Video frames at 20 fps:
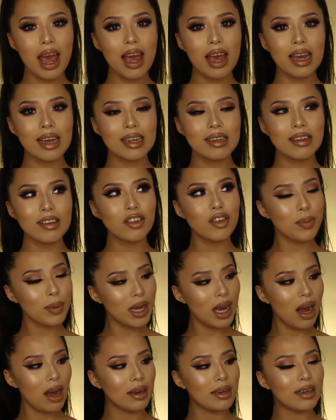and to be
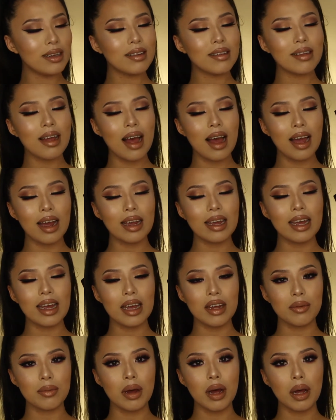honest, I
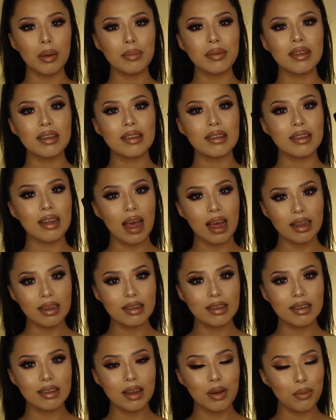am
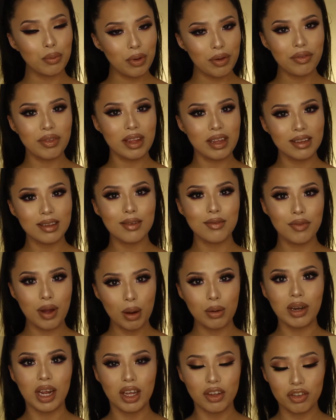obsessed with this
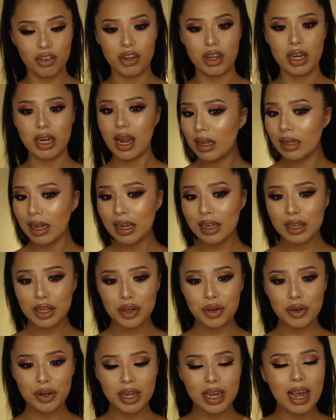foundation. Like
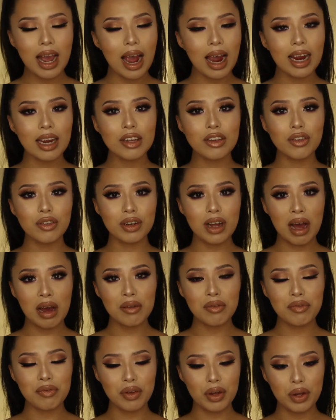literally, I do
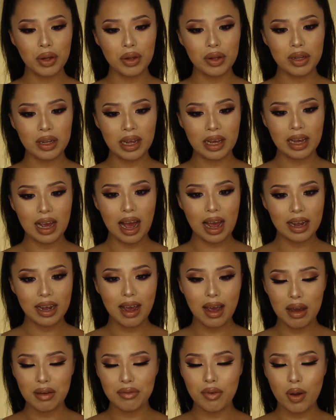not feel like I
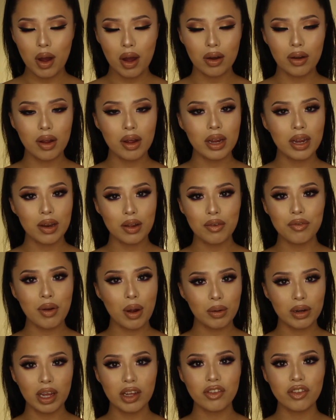have on any
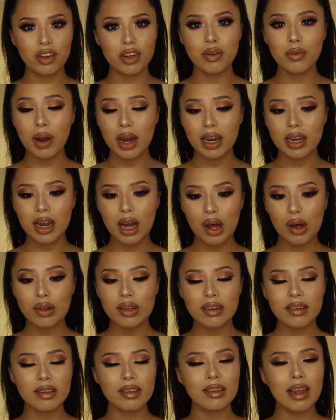foundation right now.
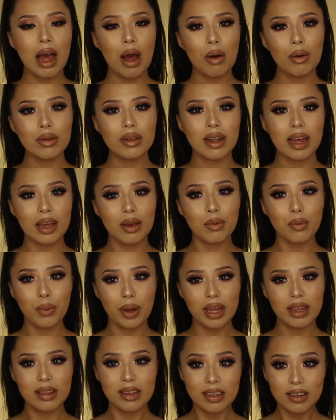This is how
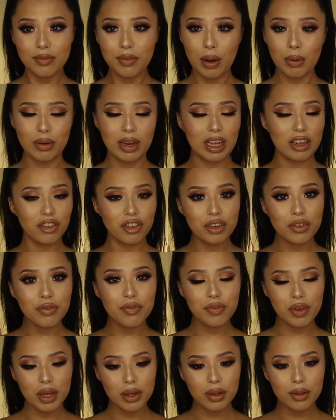lightweight this foundation
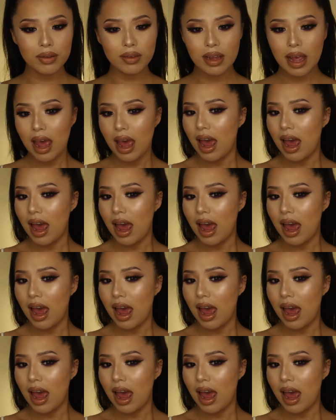feels,